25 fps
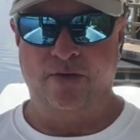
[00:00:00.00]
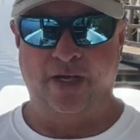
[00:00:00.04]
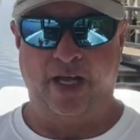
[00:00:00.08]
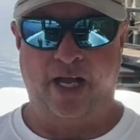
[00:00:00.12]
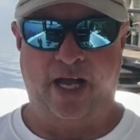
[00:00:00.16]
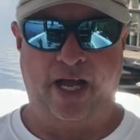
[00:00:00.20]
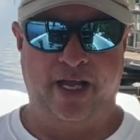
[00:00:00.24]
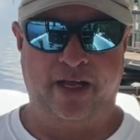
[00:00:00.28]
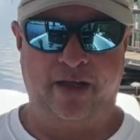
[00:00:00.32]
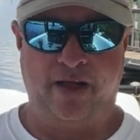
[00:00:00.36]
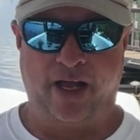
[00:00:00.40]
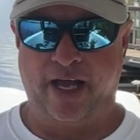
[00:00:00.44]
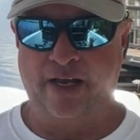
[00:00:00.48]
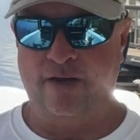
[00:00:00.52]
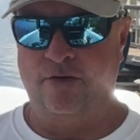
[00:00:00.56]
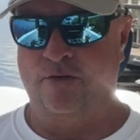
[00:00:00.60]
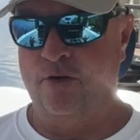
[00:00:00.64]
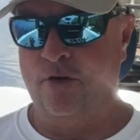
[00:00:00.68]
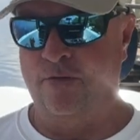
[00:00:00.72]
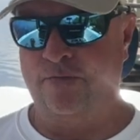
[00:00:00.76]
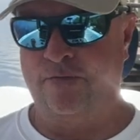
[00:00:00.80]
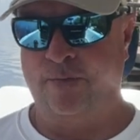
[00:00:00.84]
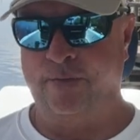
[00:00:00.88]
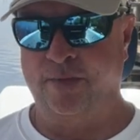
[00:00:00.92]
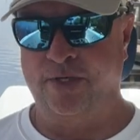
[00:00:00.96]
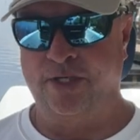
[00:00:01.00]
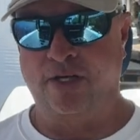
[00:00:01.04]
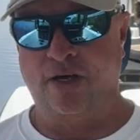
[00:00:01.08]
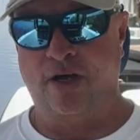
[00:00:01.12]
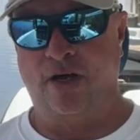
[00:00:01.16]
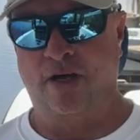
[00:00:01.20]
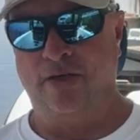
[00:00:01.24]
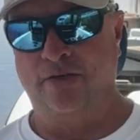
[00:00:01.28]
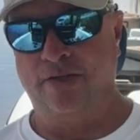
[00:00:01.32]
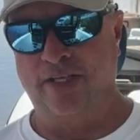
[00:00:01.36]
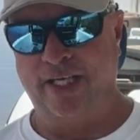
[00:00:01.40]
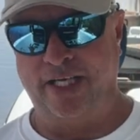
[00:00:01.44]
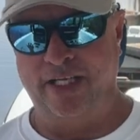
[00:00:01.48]
I don't know if I'm going to
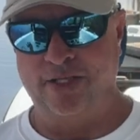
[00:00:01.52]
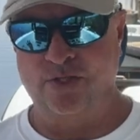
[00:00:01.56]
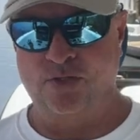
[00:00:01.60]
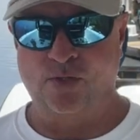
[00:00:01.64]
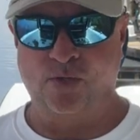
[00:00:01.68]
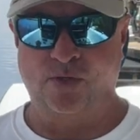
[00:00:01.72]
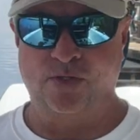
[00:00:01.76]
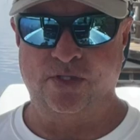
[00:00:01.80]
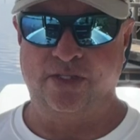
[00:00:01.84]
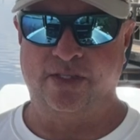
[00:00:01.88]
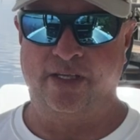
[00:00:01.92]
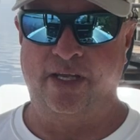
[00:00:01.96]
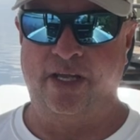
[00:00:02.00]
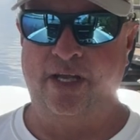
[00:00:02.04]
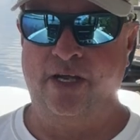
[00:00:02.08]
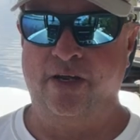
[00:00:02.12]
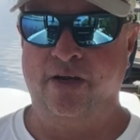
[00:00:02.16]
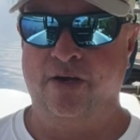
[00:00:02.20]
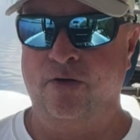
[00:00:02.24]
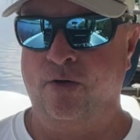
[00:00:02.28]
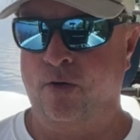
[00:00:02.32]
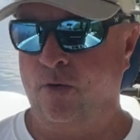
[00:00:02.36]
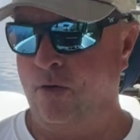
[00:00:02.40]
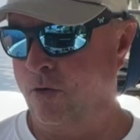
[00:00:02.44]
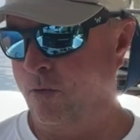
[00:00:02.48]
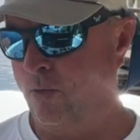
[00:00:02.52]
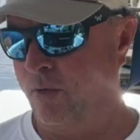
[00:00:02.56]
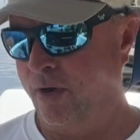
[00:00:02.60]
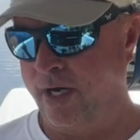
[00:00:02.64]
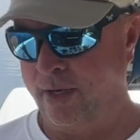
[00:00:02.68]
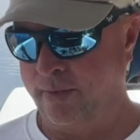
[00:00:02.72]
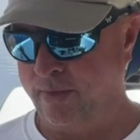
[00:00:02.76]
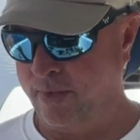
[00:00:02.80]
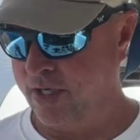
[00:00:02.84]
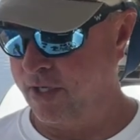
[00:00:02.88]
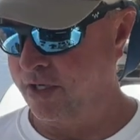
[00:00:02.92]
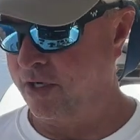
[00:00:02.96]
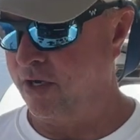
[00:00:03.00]
call it the Inshore Slayer or what
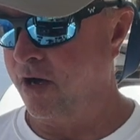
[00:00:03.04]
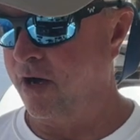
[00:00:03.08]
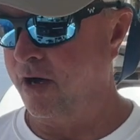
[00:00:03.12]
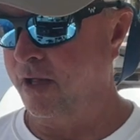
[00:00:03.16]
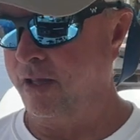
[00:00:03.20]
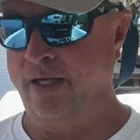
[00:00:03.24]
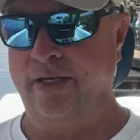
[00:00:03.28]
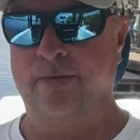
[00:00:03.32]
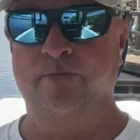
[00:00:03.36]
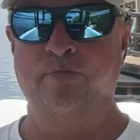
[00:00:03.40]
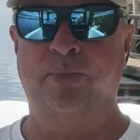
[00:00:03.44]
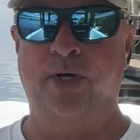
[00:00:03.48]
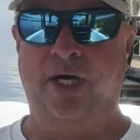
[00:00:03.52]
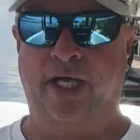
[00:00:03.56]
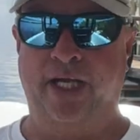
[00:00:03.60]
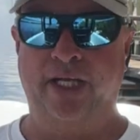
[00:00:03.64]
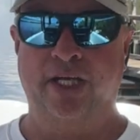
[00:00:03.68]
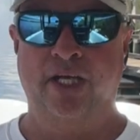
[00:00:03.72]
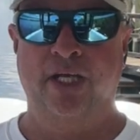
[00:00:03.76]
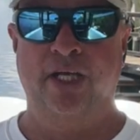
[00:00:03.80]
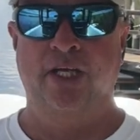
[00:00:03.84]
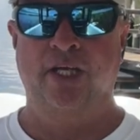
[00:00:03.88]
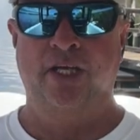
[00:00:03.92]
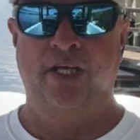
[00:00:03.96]
I'm going to call it, but